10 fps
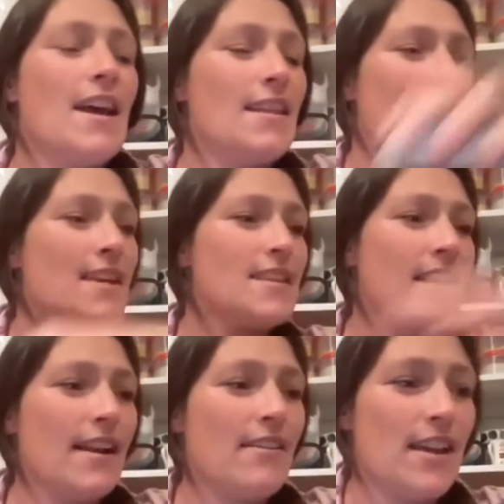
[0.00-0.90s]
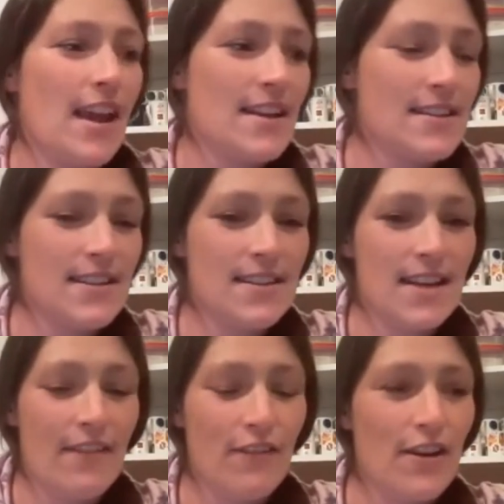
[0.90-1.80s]
That is the clarity canisters.
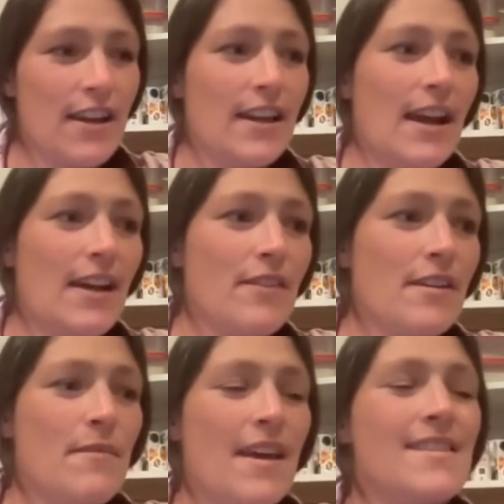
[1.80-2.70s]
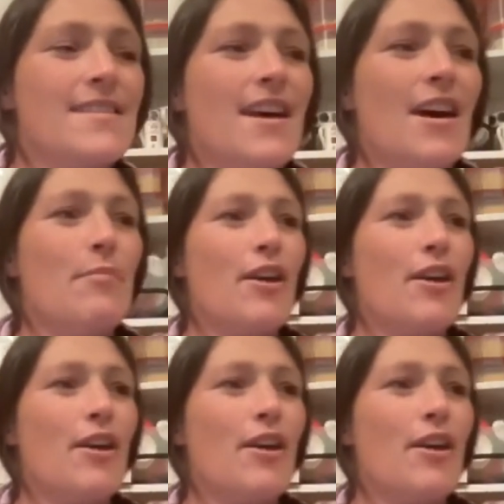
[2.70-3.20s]
I freaking love them. They're so